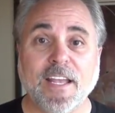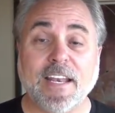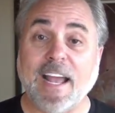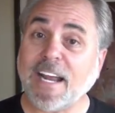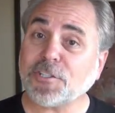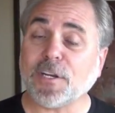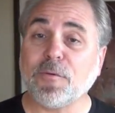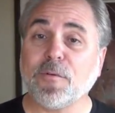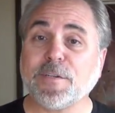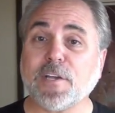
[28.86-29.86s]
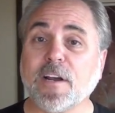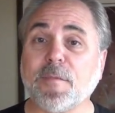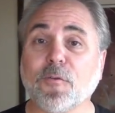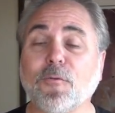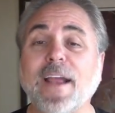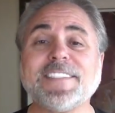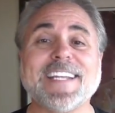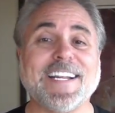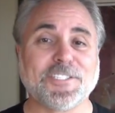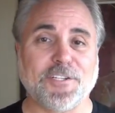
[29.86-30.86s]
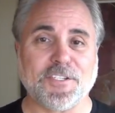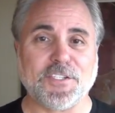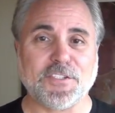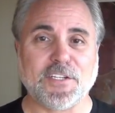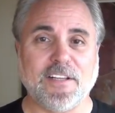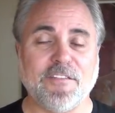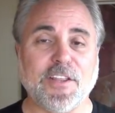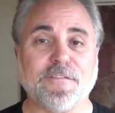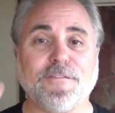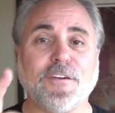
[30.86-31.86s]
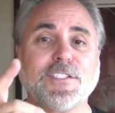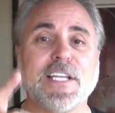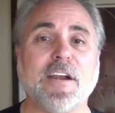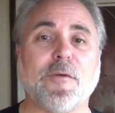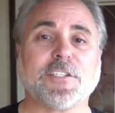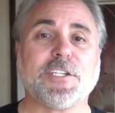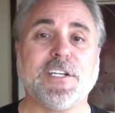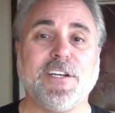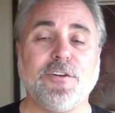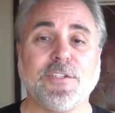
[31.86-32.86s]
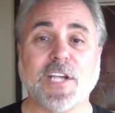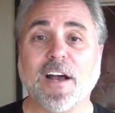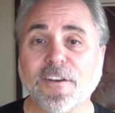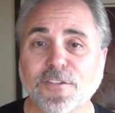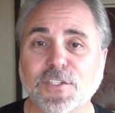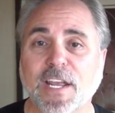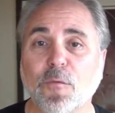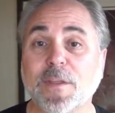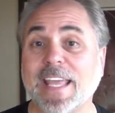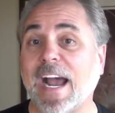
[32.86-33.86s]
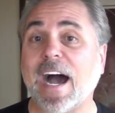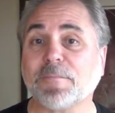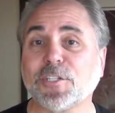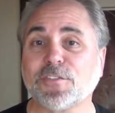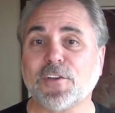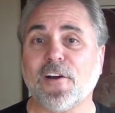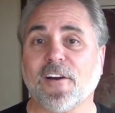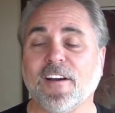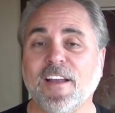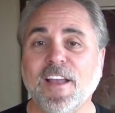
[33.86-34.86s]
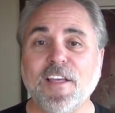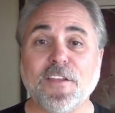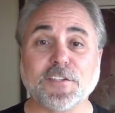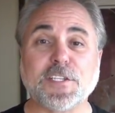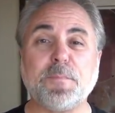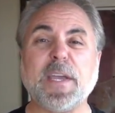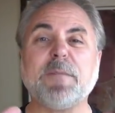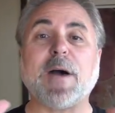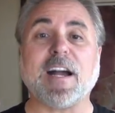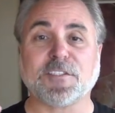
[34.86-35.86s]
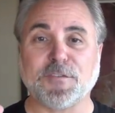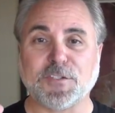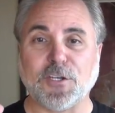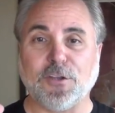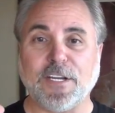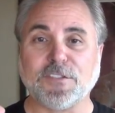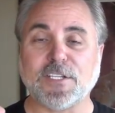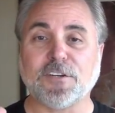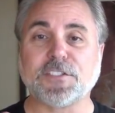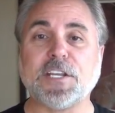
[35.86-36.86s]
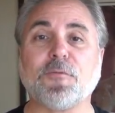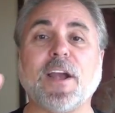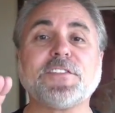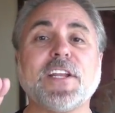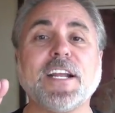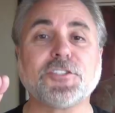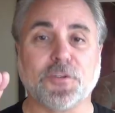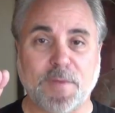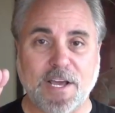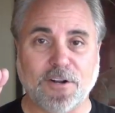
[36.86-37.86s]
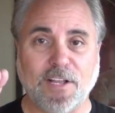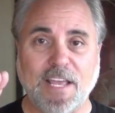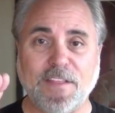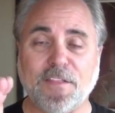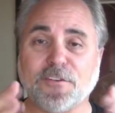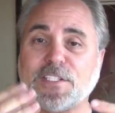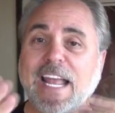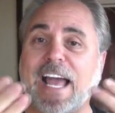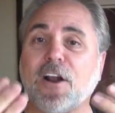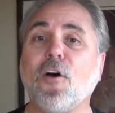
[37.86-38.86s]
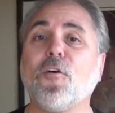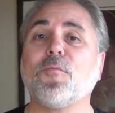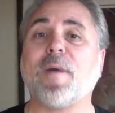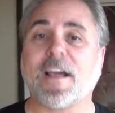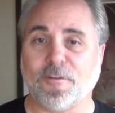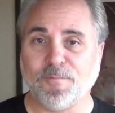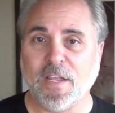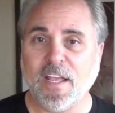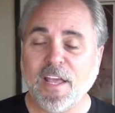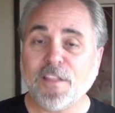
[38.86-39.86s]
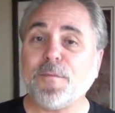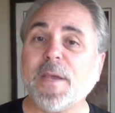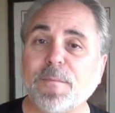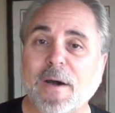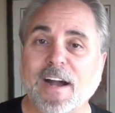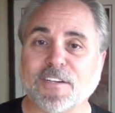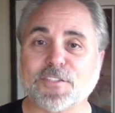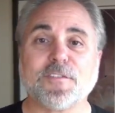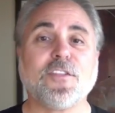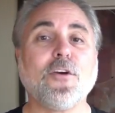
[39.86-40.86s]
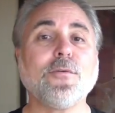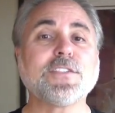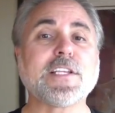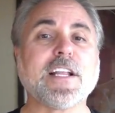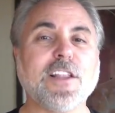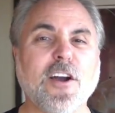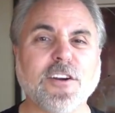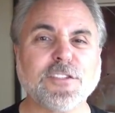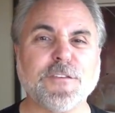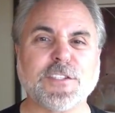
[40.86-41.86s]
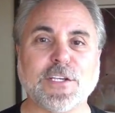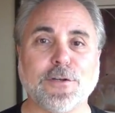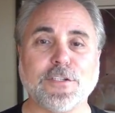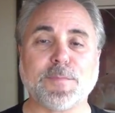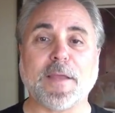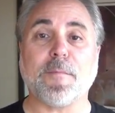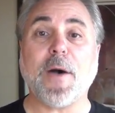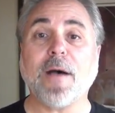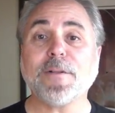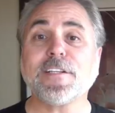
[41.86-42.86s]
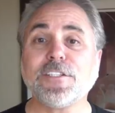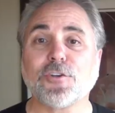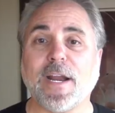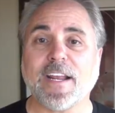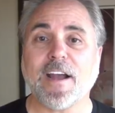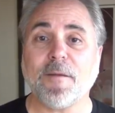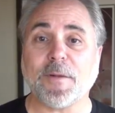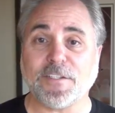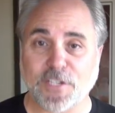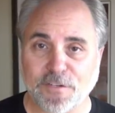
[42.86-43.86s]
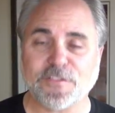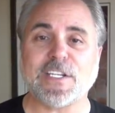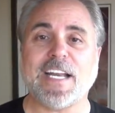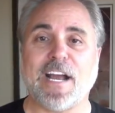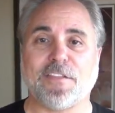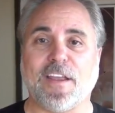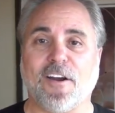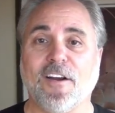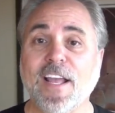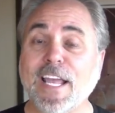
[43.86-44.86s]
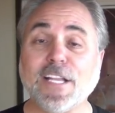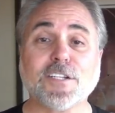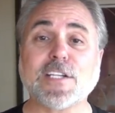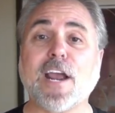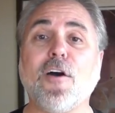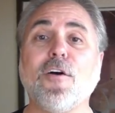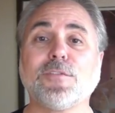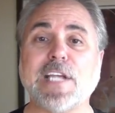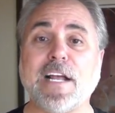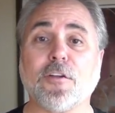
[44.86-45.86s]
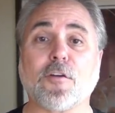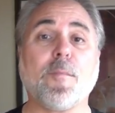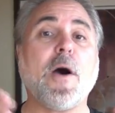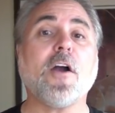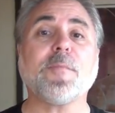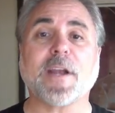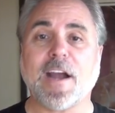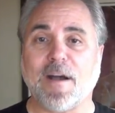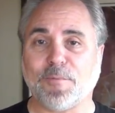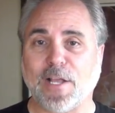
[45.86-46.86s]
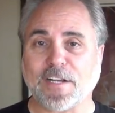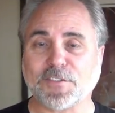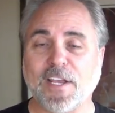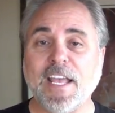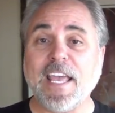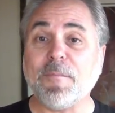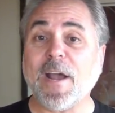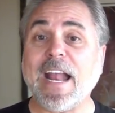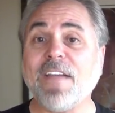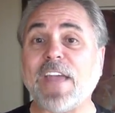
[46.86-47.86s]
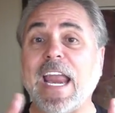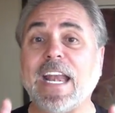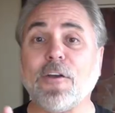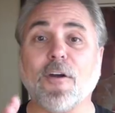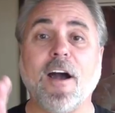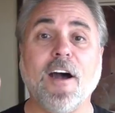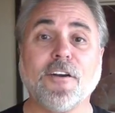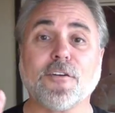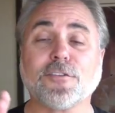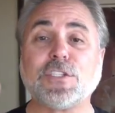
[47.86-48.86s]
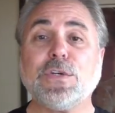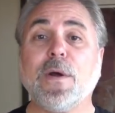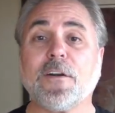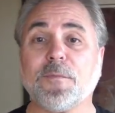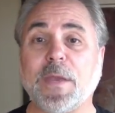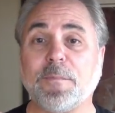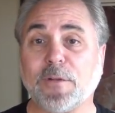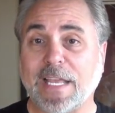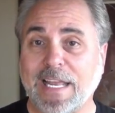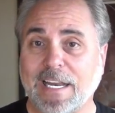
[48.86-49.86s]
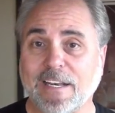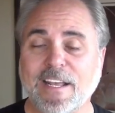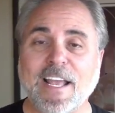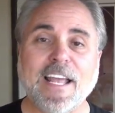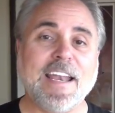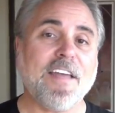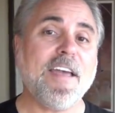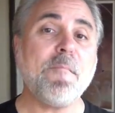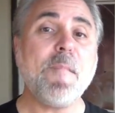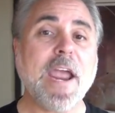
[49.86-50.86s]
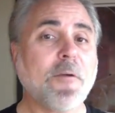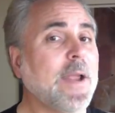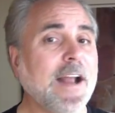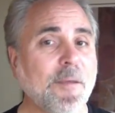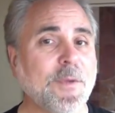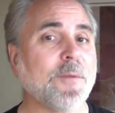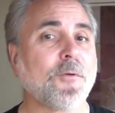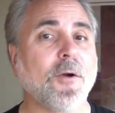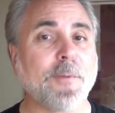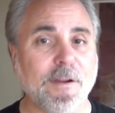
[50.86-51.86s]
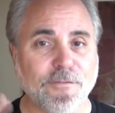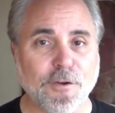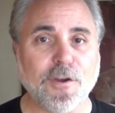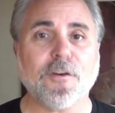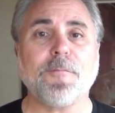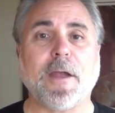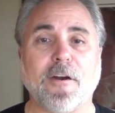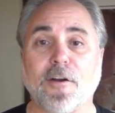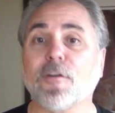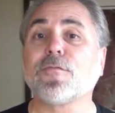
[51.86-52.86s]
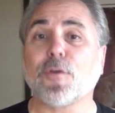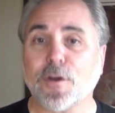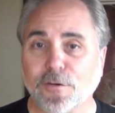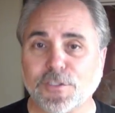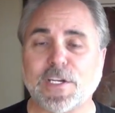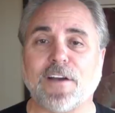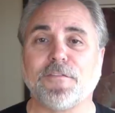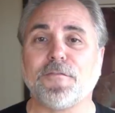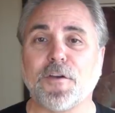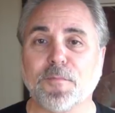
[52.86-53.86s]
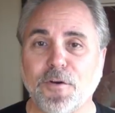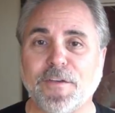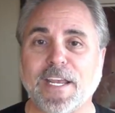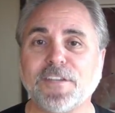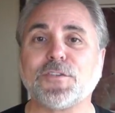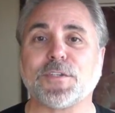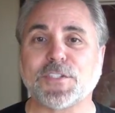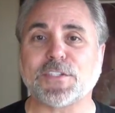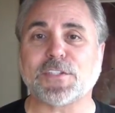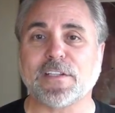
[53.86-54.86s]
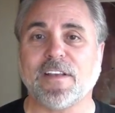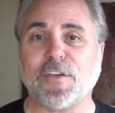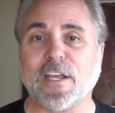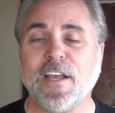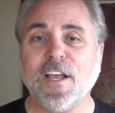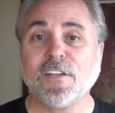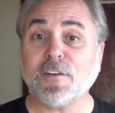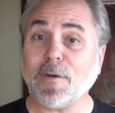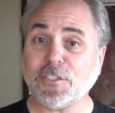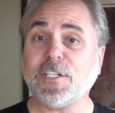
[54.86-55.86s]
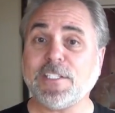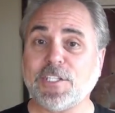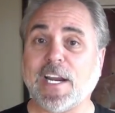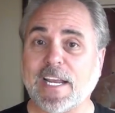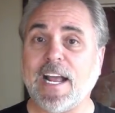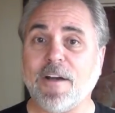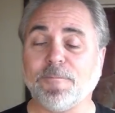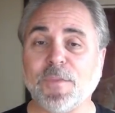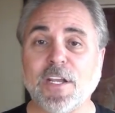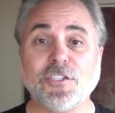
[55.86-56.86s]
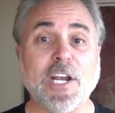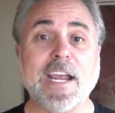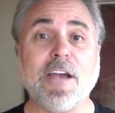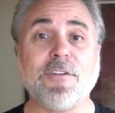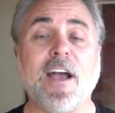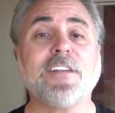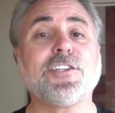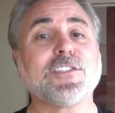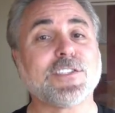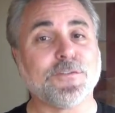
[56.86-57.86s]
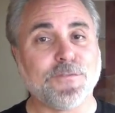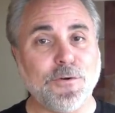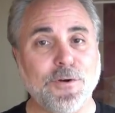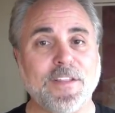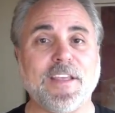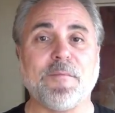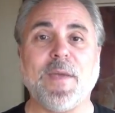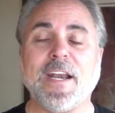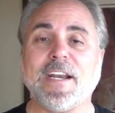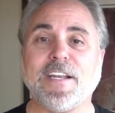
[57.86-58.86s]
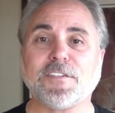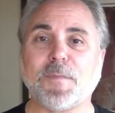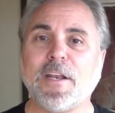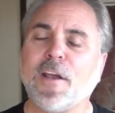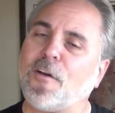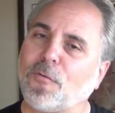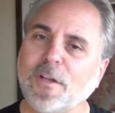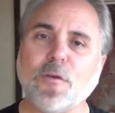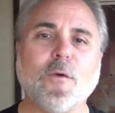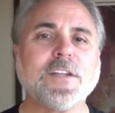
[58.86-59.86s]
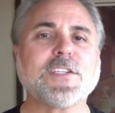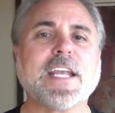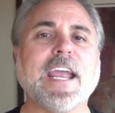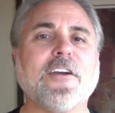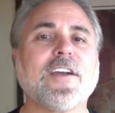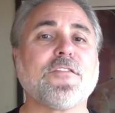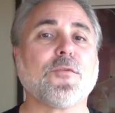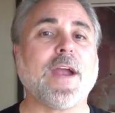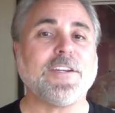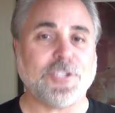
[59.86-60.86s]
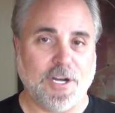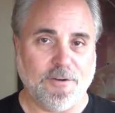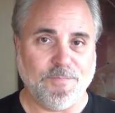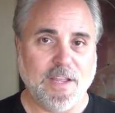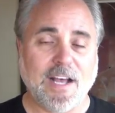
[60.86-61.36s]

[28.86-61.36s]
Now, actually, when we talk about residential assisted living, the first thing I want you to do is understand what the options are. There's the big box facilities, there's the residential model, and then there's the at-home model. The big box, those are the large facilities by the publicly traded companies that you've seen out there. It looks like a hotel or an apartment complex. It might have 80 or 100 or 200 people in it. Now, that may or may not be appropriate for your parent or for yourself if you're moving into assisted living. So I want you to check it out. Check out not just the food and the amenities, but really, what is the caregiver ratio?